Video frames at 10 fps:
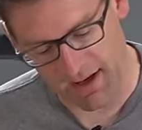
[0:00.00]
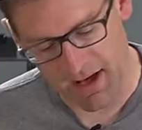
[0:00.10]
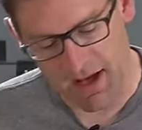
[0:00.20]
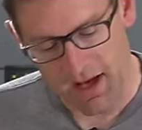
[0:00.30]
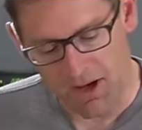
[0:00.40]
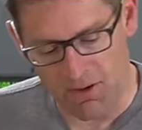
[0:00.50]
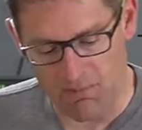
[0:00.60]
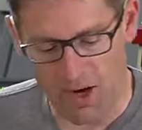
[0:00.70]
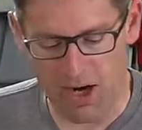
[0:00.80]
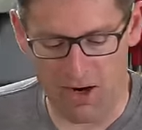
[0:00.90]
-side
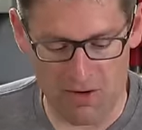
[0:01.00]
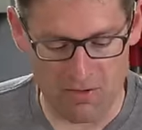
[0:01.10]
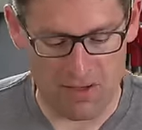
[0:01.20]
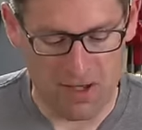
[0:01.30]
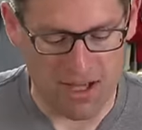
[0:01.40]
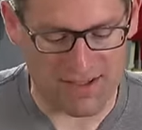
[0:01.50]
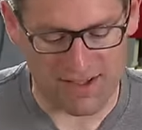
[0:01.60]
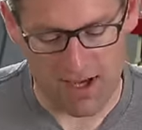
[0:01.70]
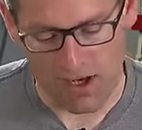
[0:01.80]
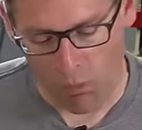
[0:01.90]
comparo. It's
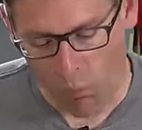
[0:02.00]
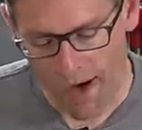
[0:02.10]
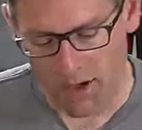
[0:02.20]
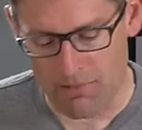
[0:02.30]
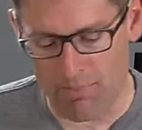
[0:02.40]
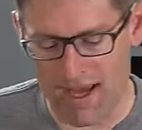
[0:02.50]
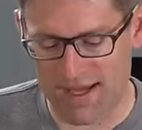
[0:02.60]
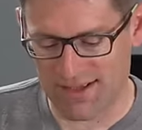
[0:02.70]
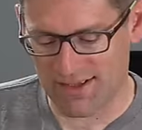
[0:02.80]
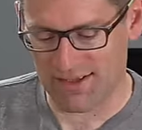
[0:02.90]
got a wider
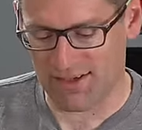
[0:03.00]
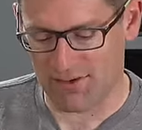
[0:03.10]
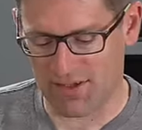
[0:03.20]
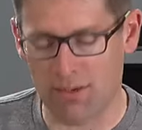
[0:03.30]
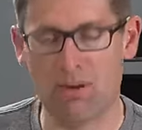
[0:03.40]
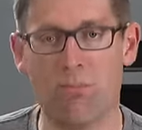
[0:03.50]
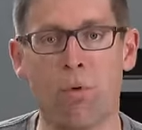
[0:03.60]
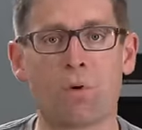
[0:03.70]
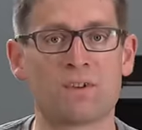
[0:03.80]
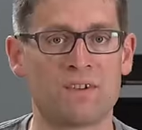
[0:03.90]
base, so it's gonna be
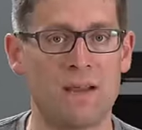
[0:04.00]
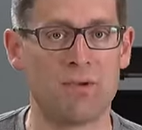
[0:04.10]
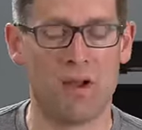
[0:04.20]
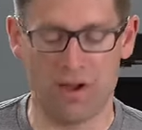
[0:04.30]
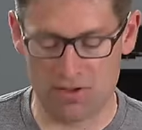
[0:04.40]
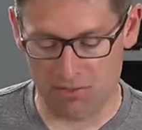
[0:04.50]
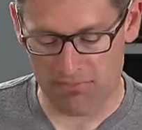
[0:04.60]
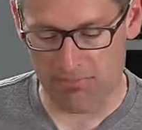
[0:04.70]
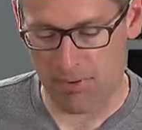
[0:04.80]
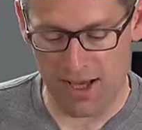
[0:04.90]
more stable on your
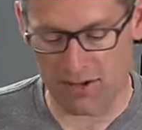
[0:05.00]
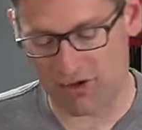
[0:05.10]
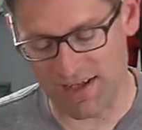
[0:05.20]
bench.